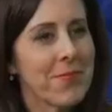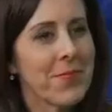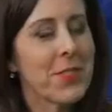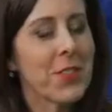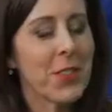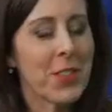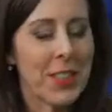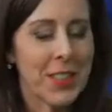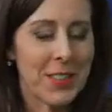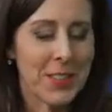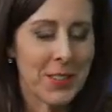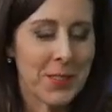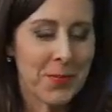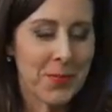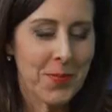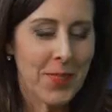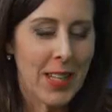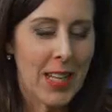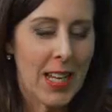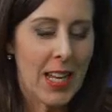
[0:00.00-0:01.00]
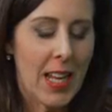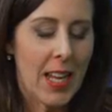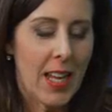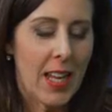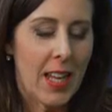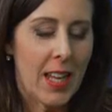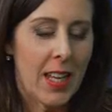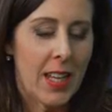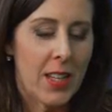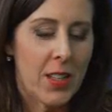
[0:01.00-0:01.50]
Great.
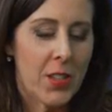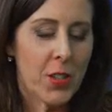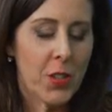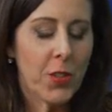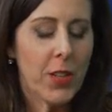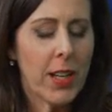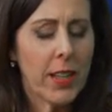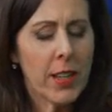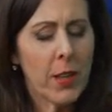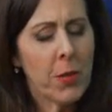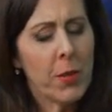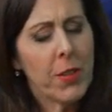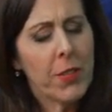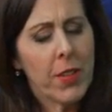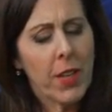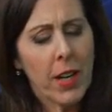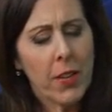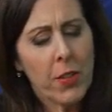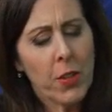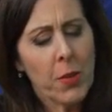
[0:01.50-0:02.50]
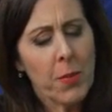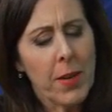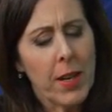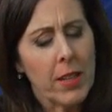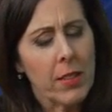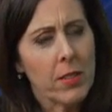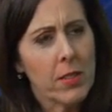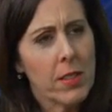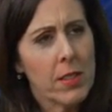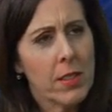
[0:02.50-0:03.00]
So now that we've covered
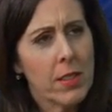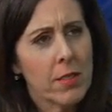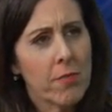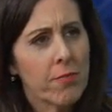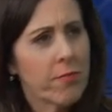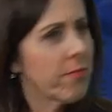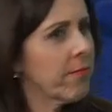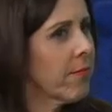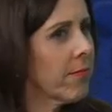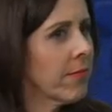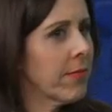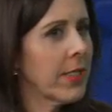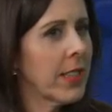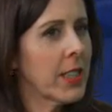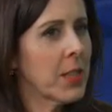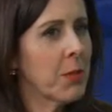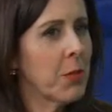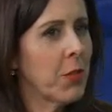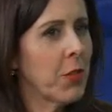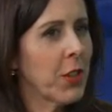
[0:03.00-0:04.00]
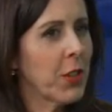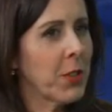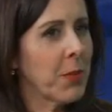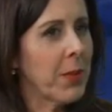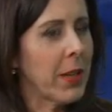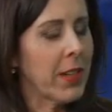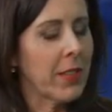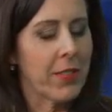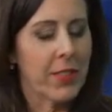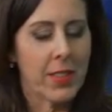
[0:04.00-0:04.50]
amounts, let's move on to
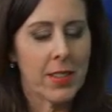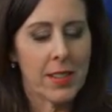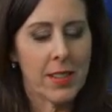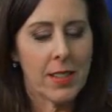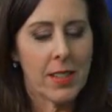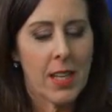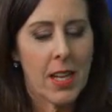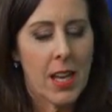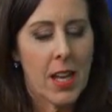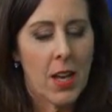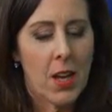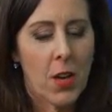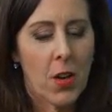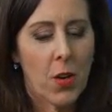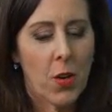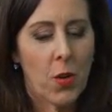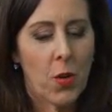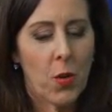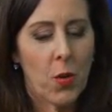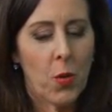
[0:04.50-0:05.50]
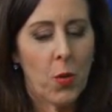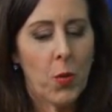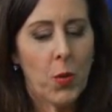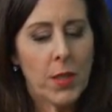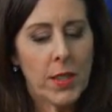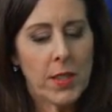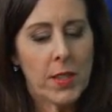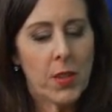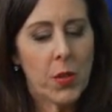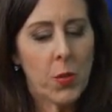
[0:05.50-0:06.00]
benefits.
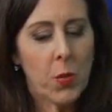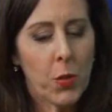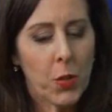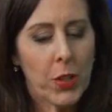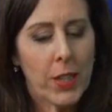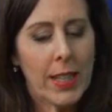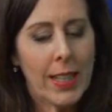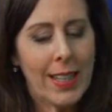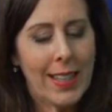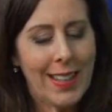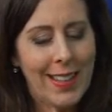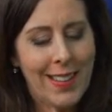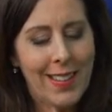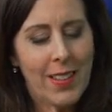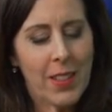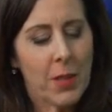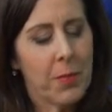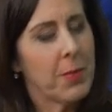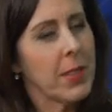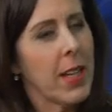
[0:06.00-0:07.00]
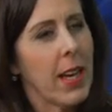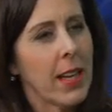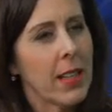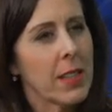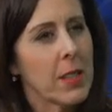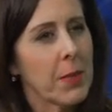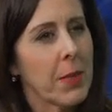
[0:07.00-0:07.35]
What's the working income tax